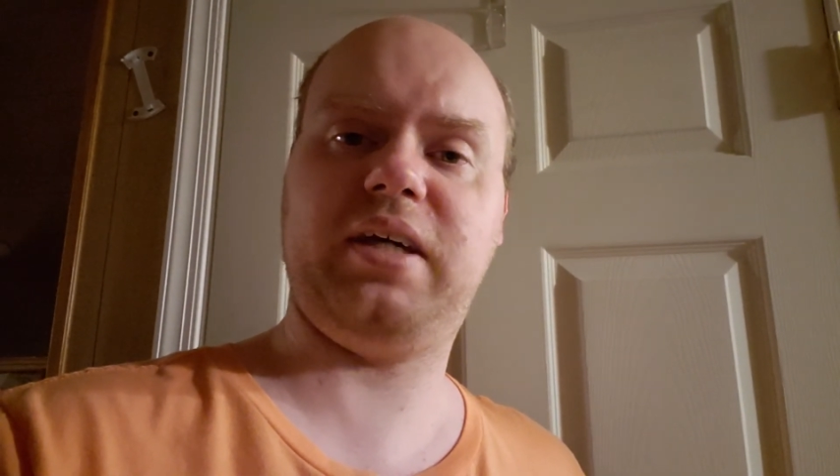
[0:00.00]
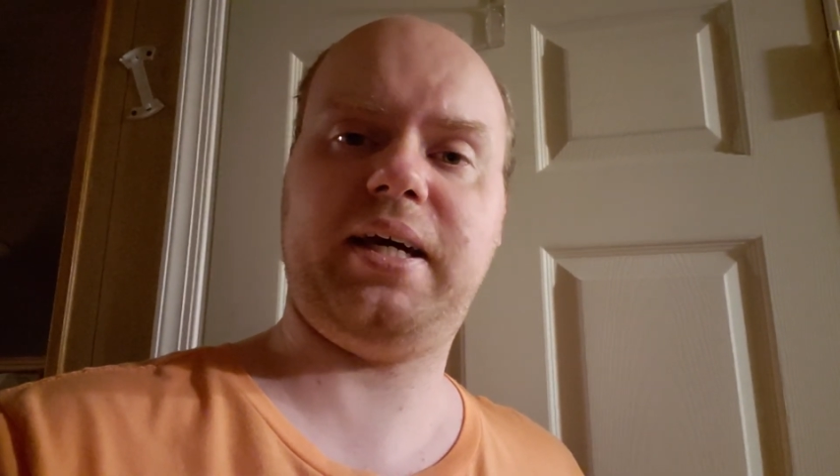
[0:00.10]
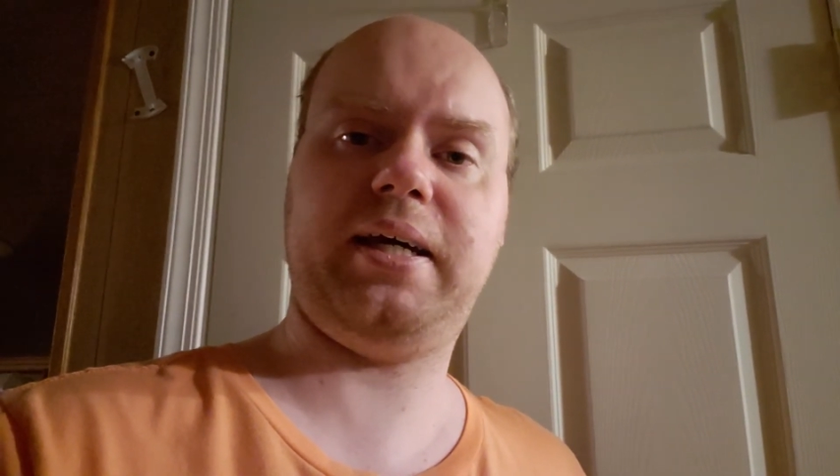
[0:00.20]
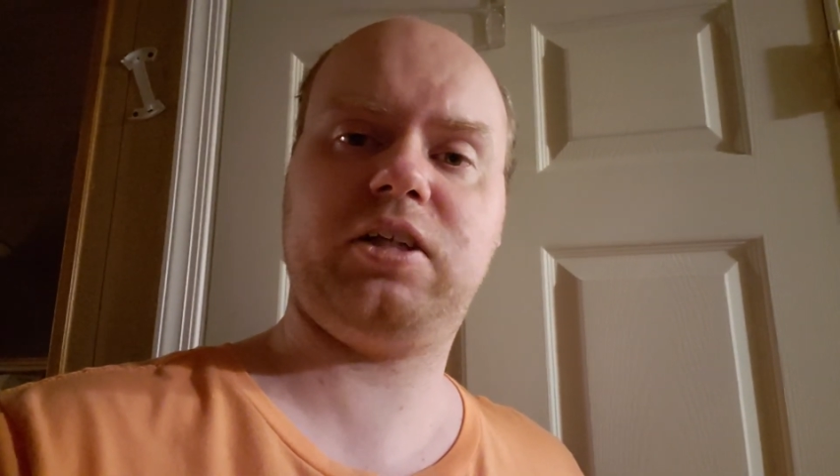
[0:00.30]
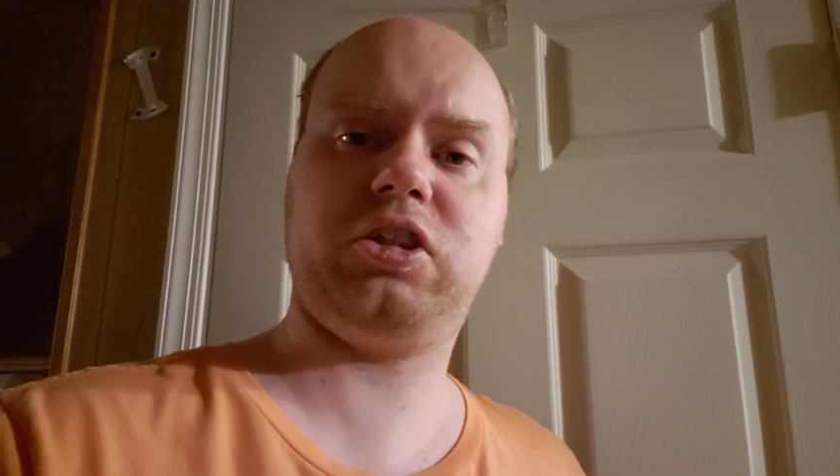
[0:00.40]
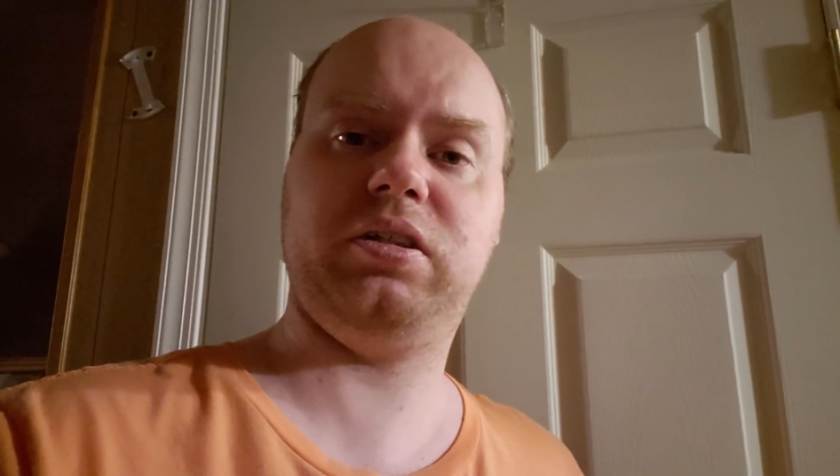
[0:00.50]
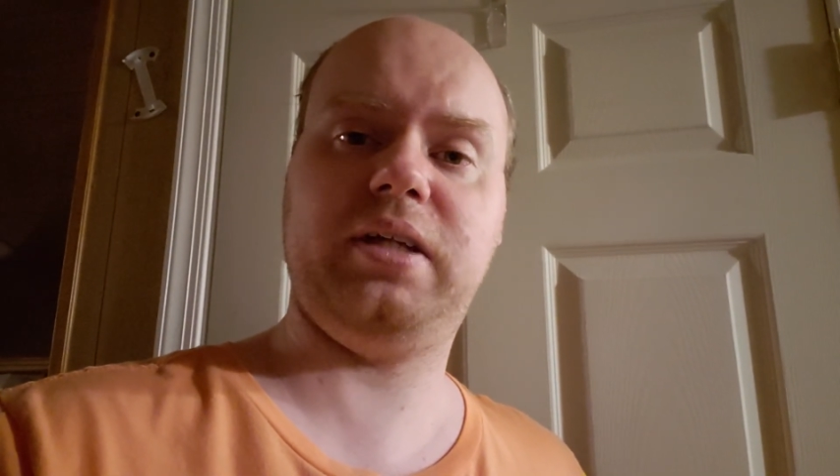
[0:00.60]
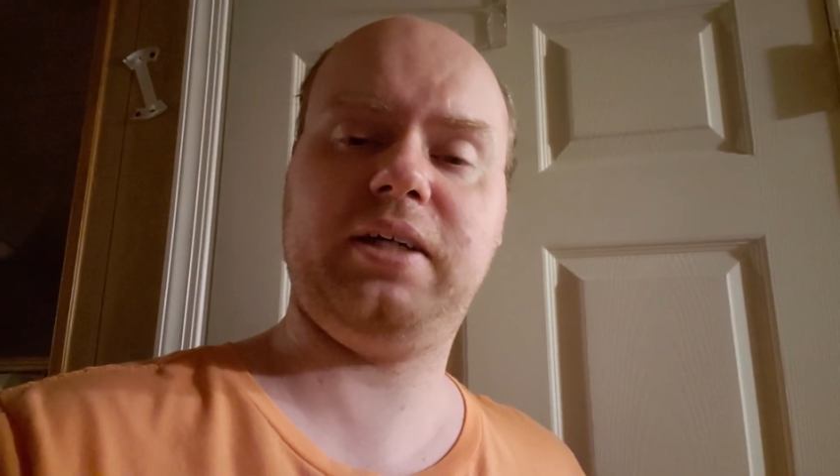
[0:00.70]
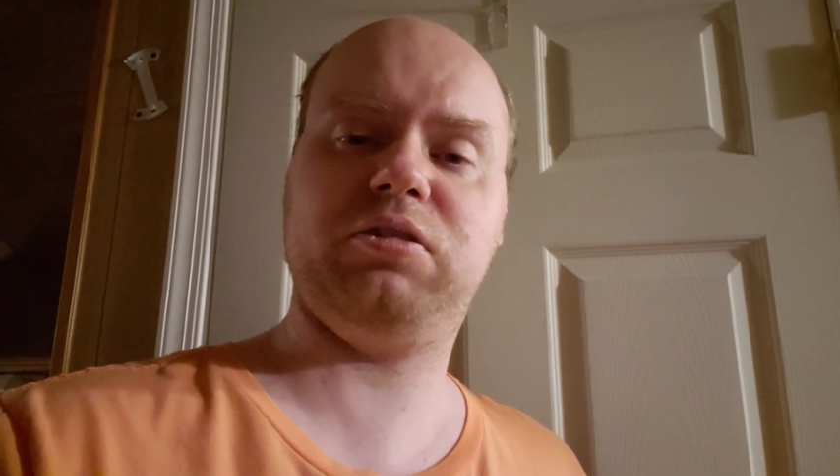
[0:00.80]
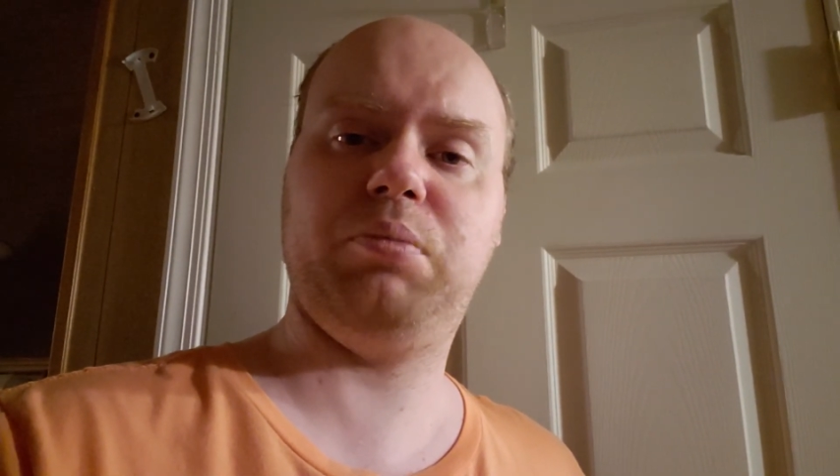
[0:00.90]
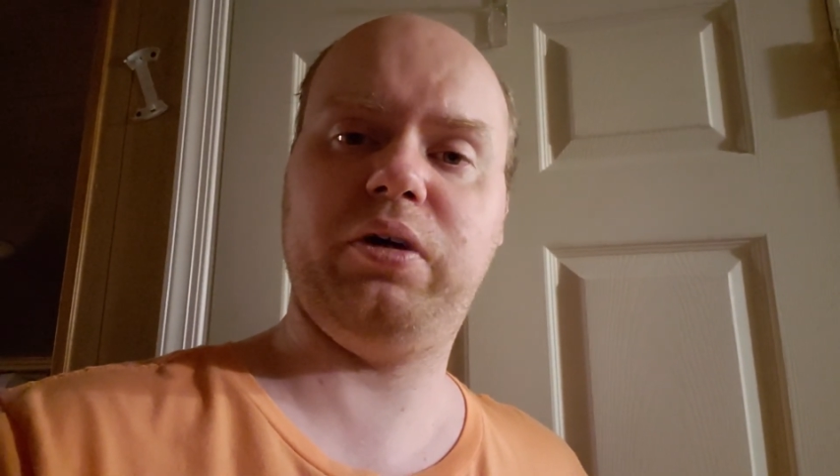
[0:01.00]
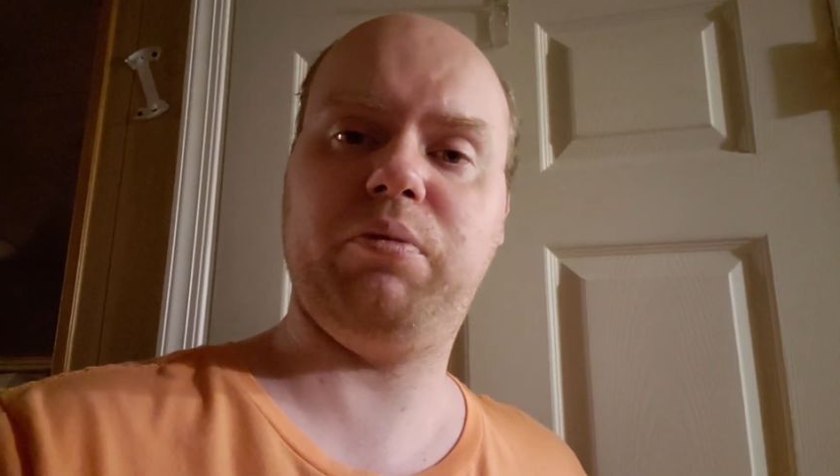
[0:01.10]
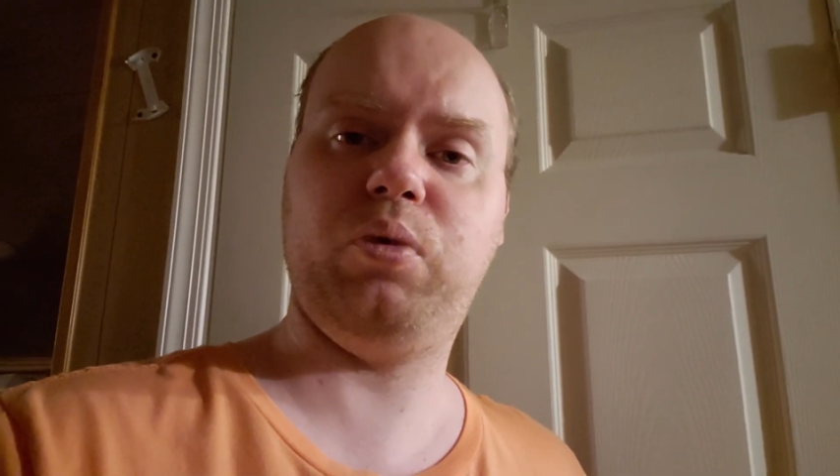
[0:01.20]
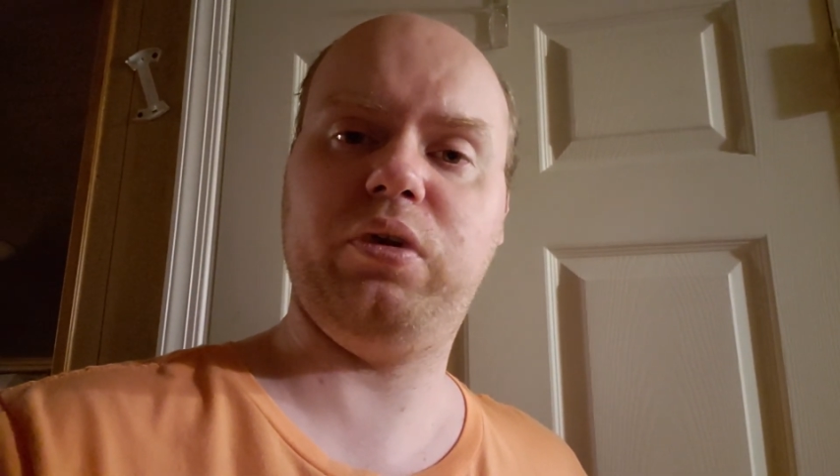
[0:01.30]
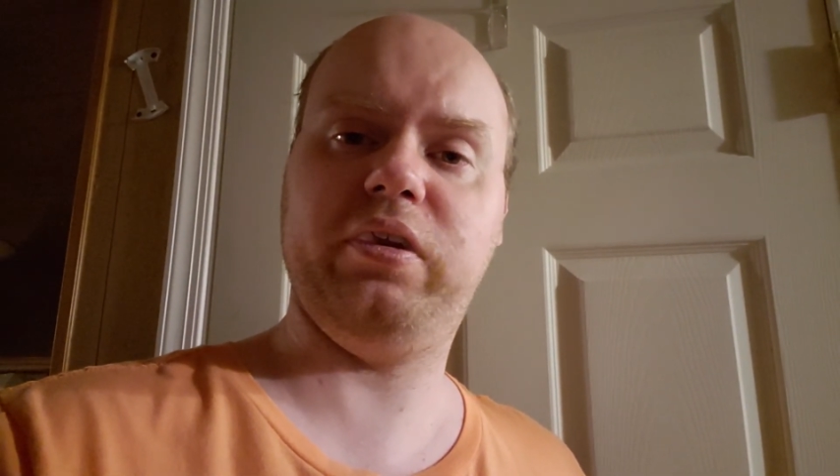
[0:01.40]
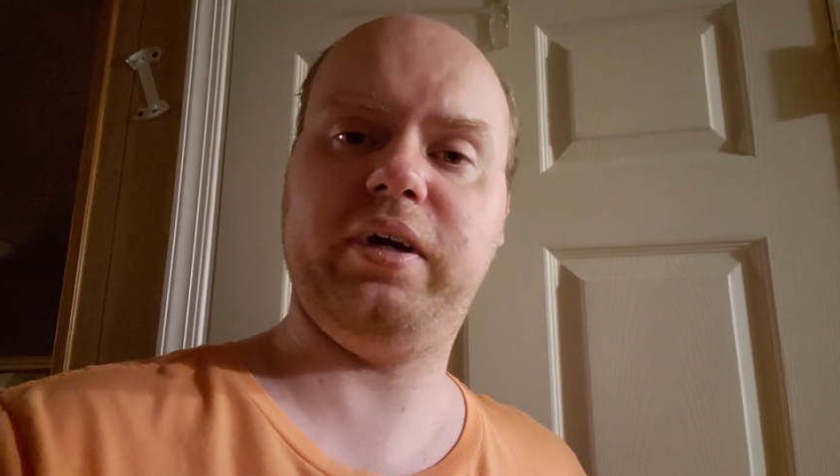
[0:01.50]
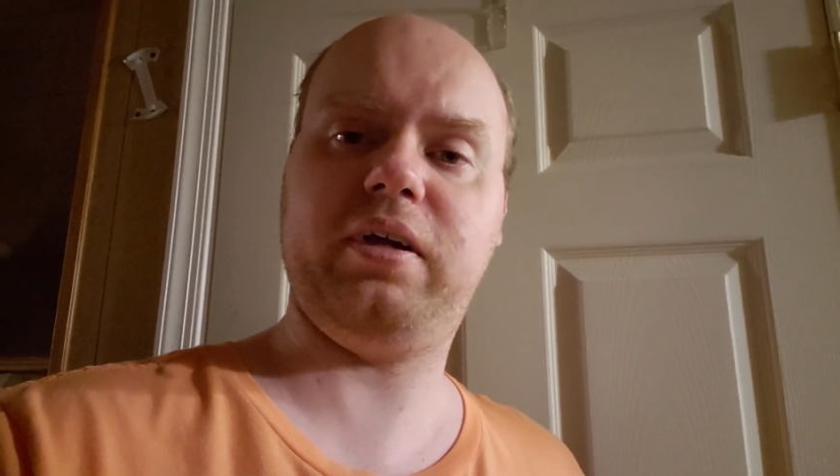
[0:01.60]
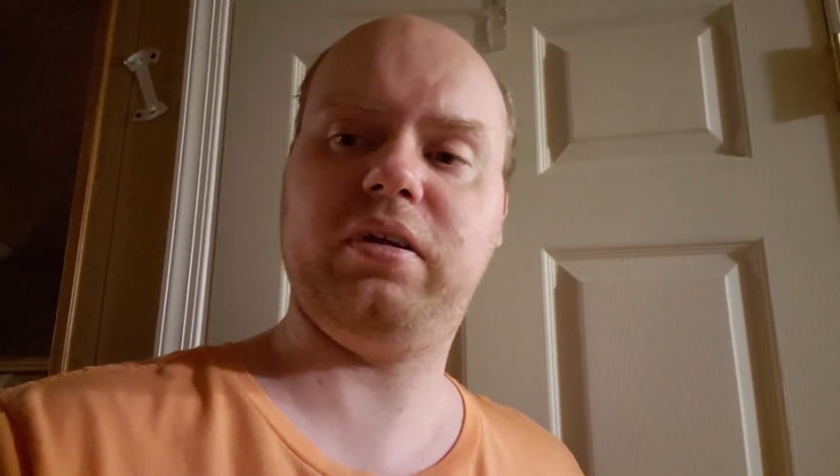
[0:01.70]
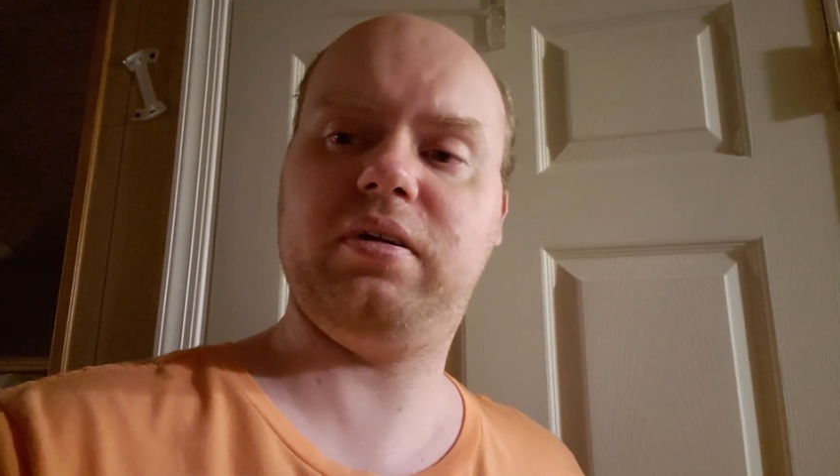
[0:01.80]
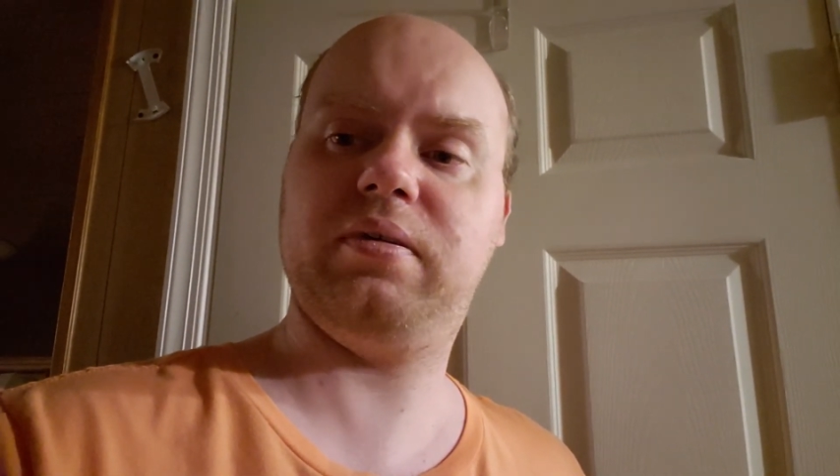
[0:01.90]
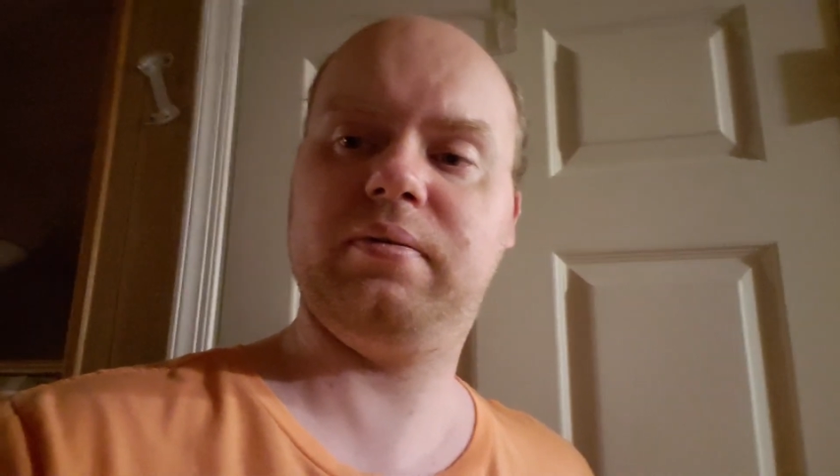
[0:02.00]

to action next month more than likely.